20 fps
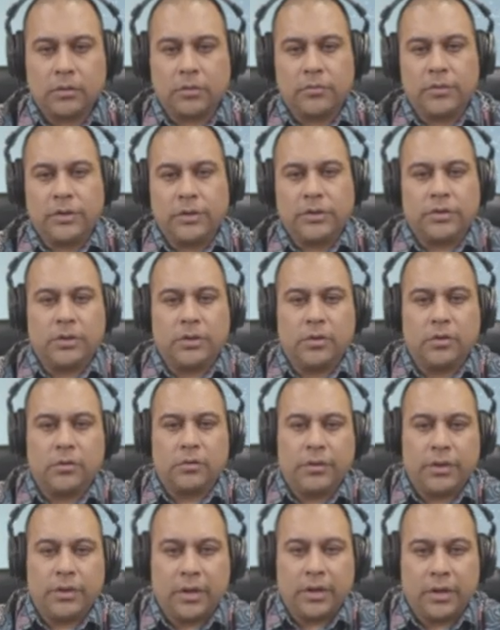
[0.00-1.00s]
Dr.
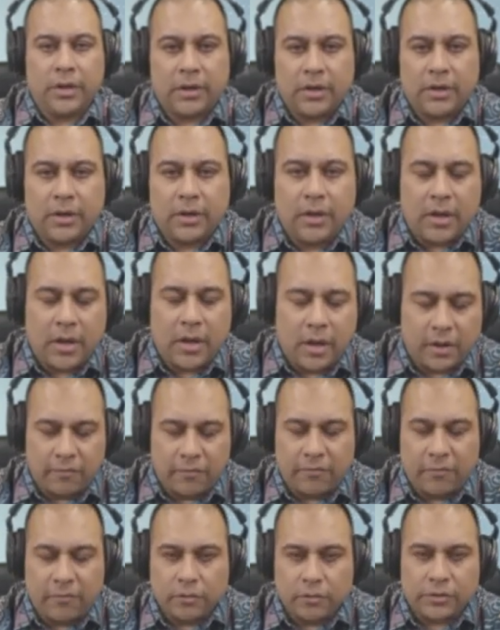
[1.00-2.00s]
Rachel, we had an
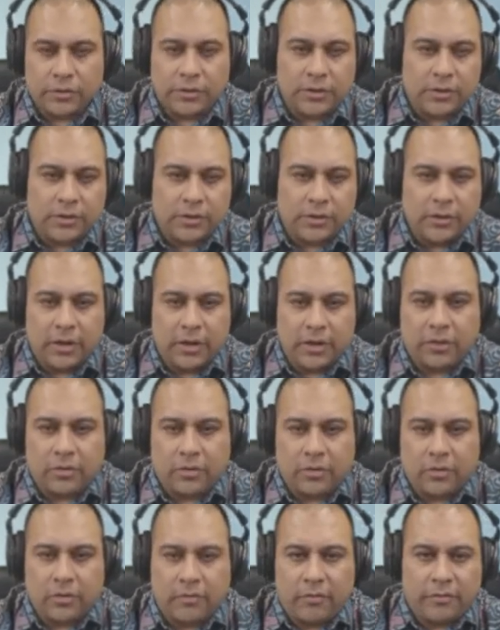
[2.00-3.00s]
unfortunate
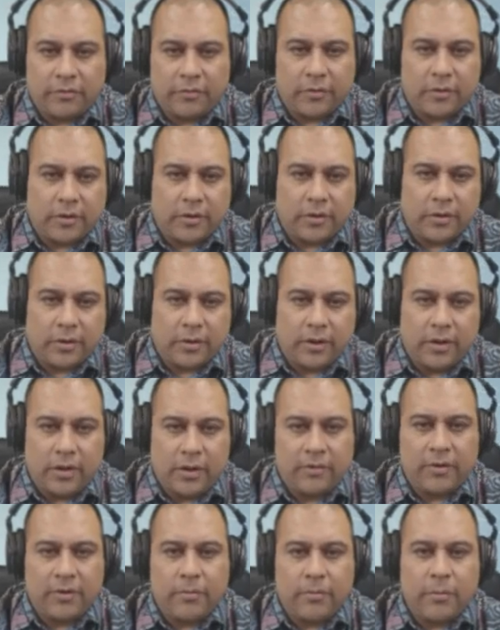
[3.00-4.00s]
death of an
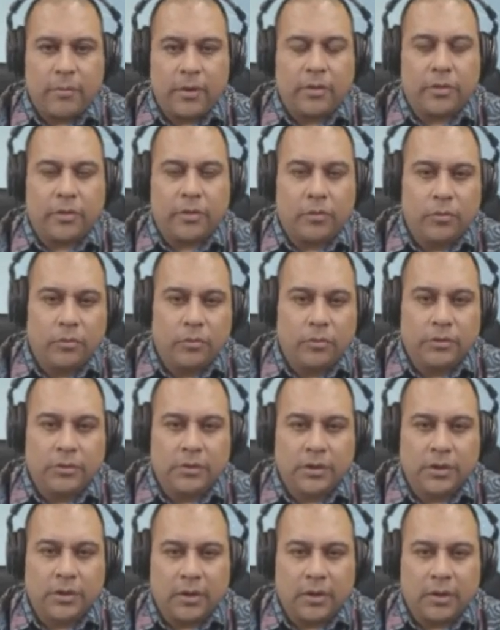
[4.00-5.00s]

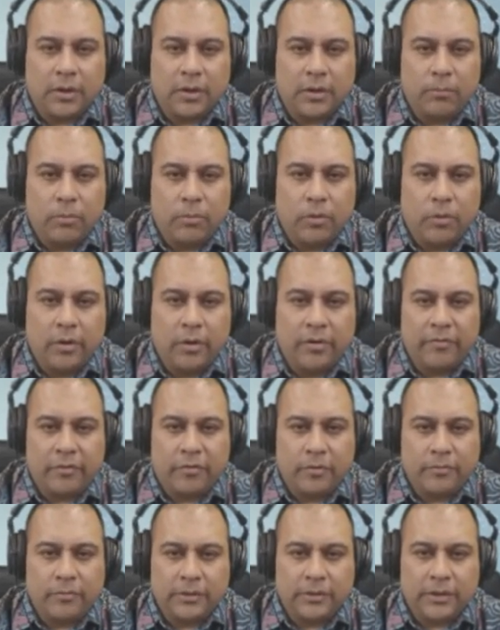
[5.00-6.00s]
11-month-old boy
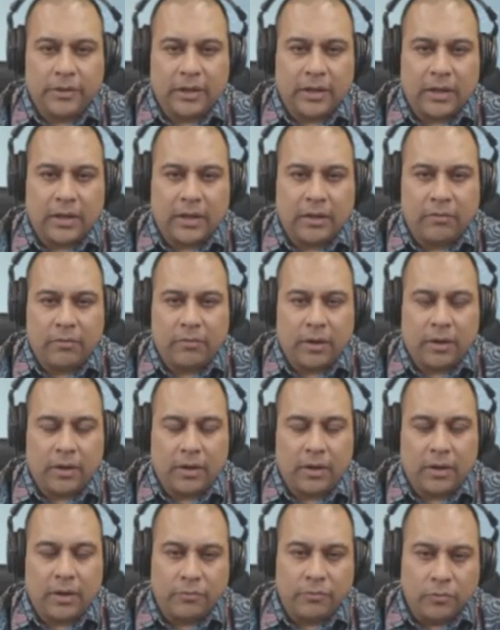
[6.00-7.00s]
from Delhi,
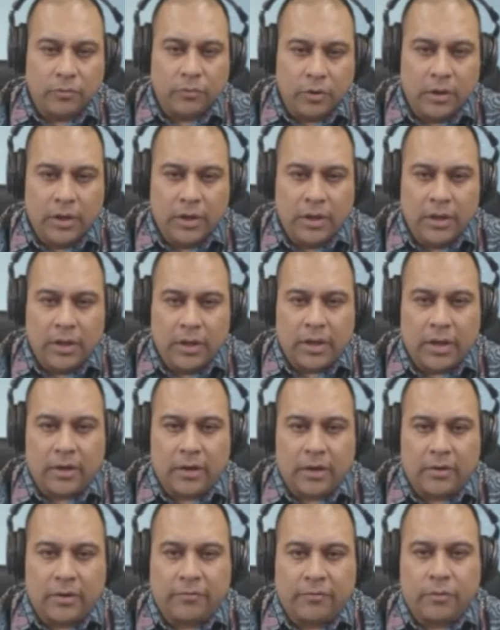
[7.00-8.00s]
Valilevu.
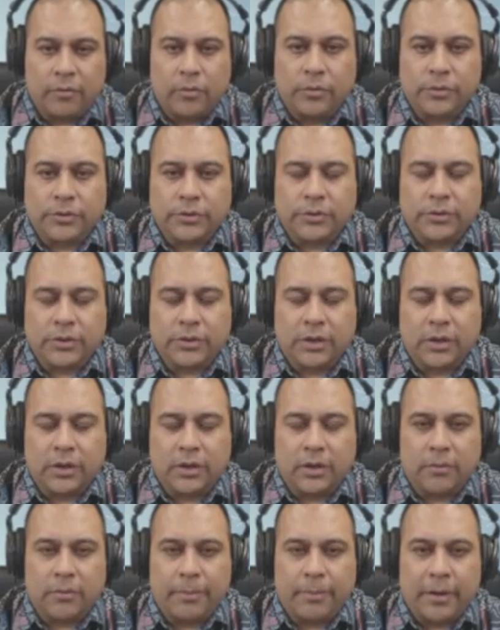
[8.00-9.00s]
And of course,
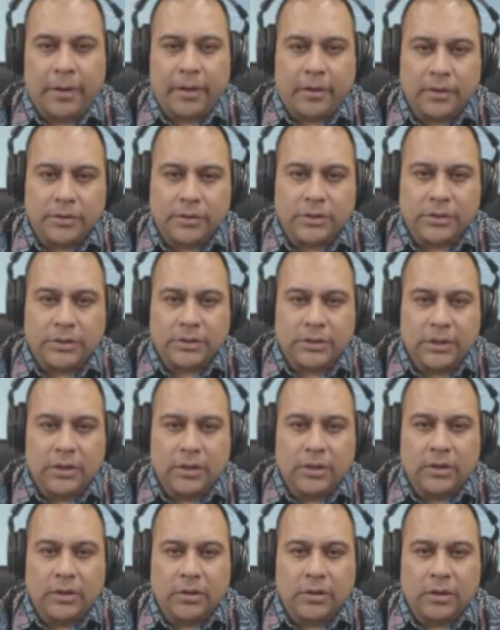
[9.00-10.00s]
parents
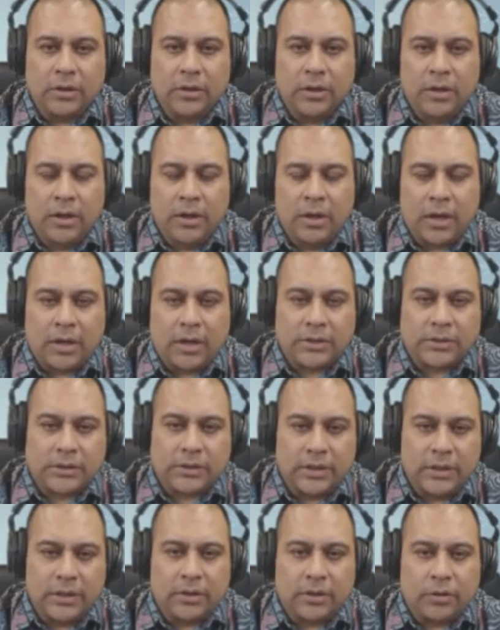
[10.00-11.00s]
still
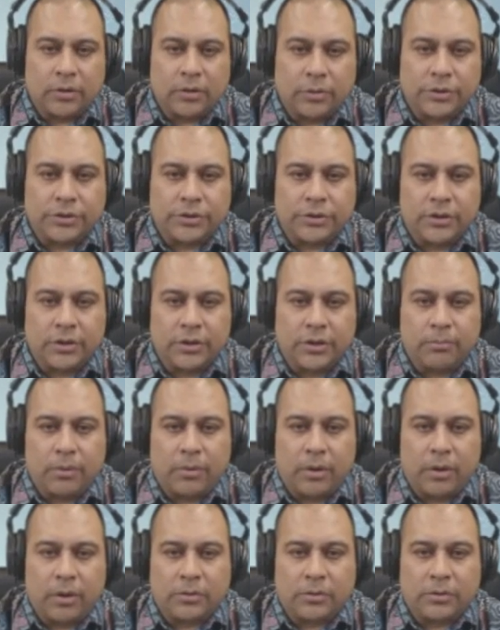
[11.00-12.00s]
asking the question
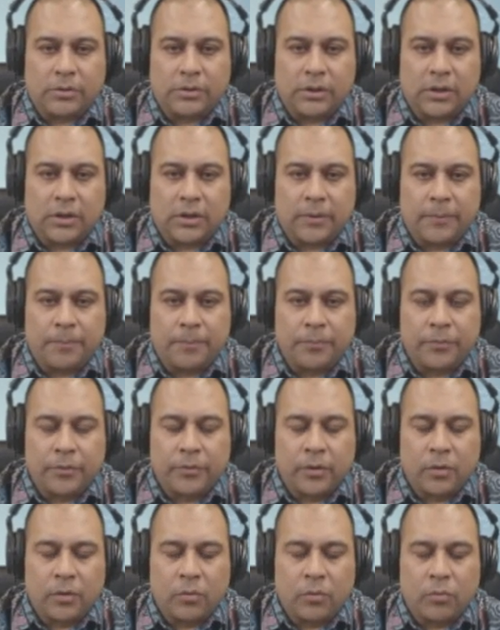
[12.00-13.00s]
about
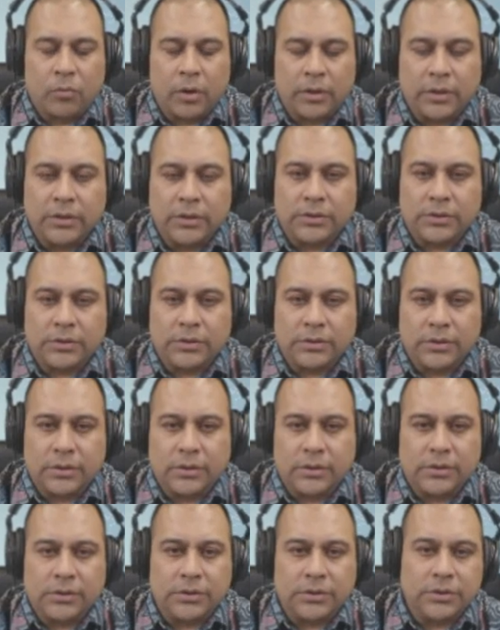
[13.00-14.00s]
what is
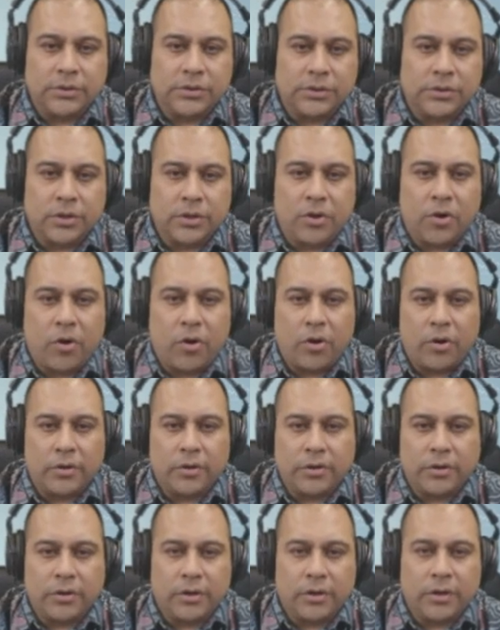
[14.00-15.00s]
the decision
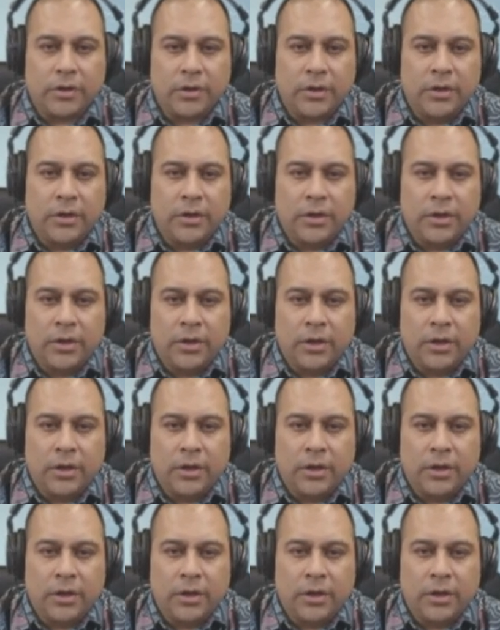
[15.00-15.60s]
on